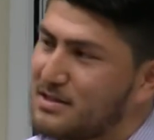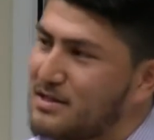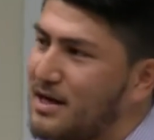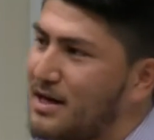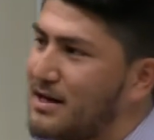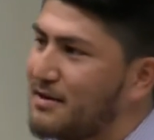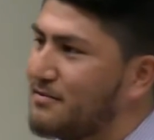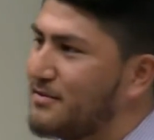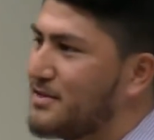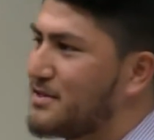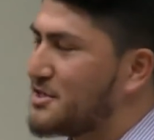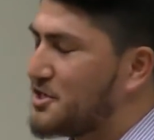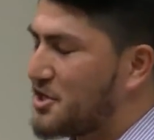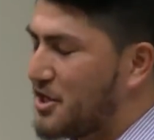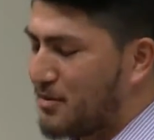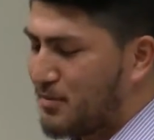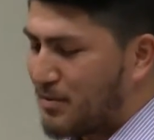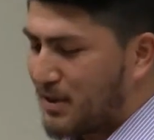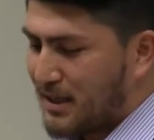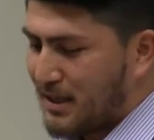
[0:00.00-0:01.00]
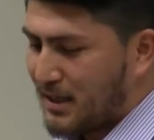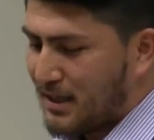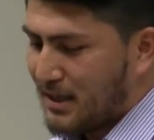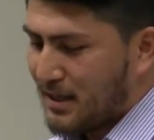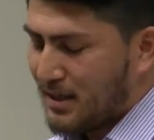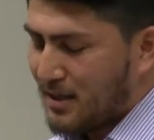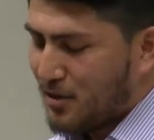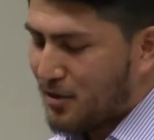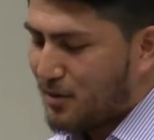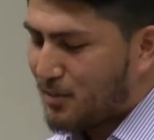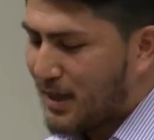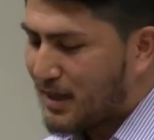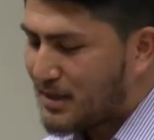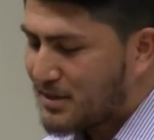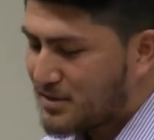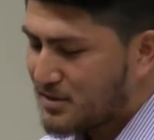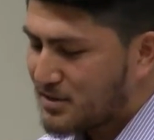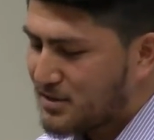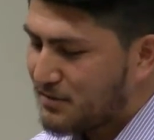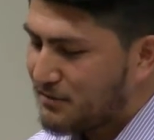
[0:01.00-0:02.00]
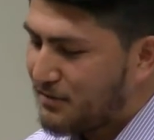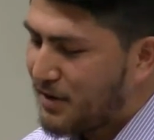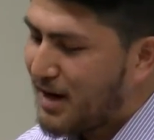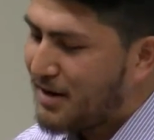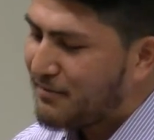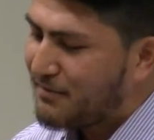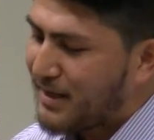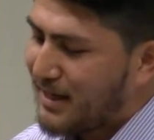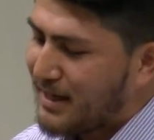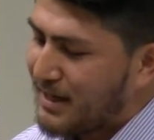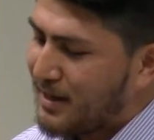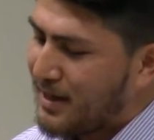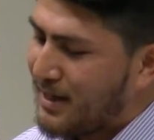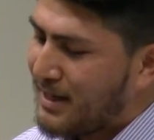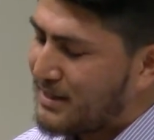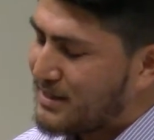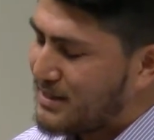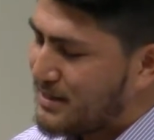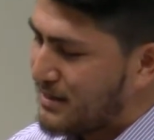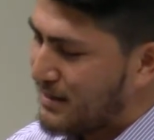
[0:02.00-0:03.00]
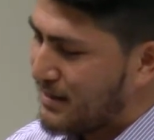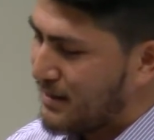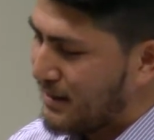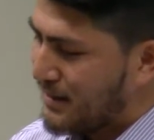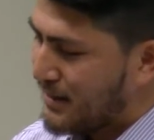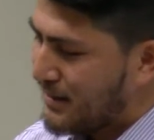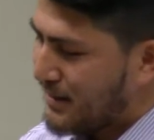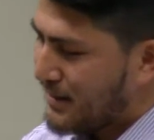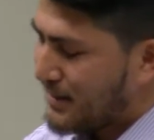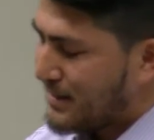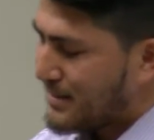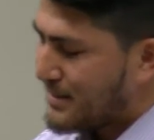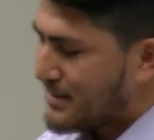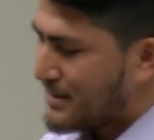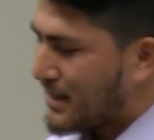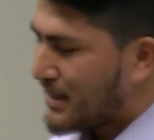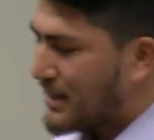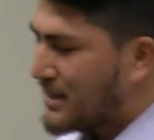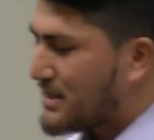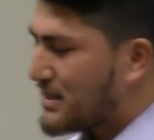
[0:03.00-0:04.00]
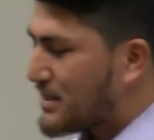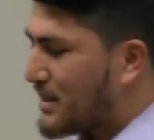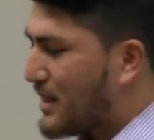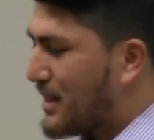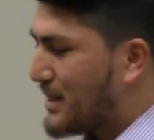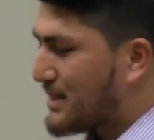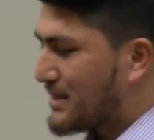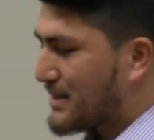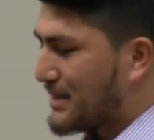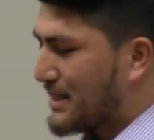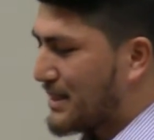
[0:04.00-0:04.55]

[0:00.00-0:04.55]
side of the ship. We managed to survive that night to sunny skies the